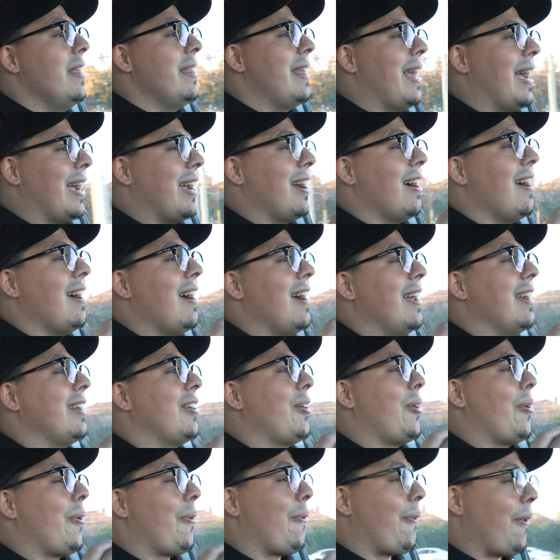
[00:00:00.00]
that got
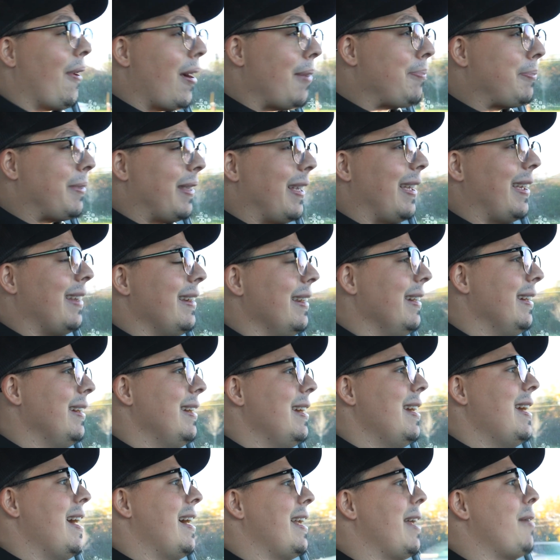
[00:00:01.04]
corrupted,
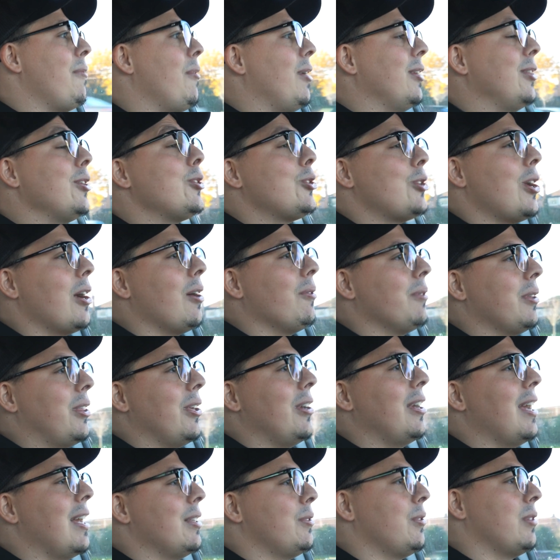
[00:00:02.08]
and I want to share it with
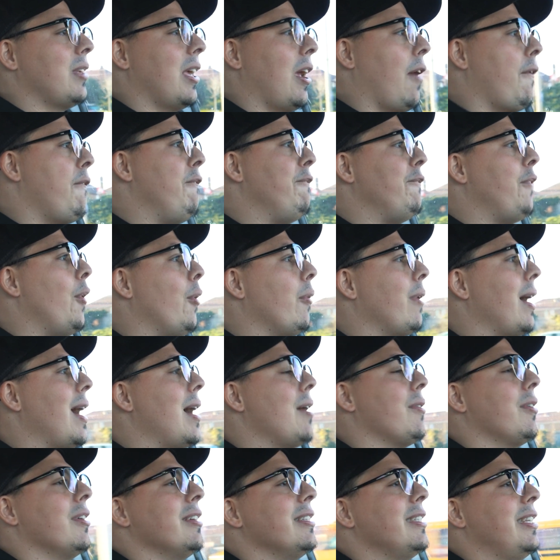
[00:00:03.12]
you guys. It was like a
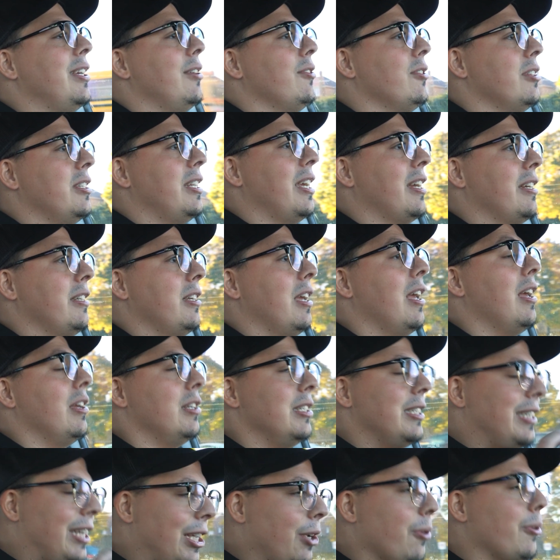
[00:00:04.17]
4-hour interior
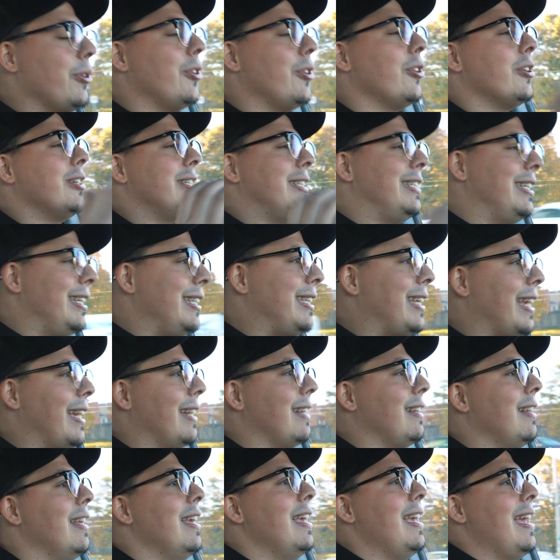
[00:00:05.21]

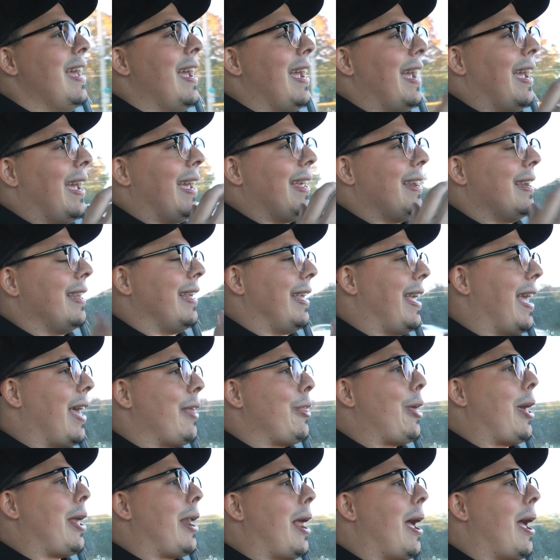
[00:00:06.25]
detail, and yeah, that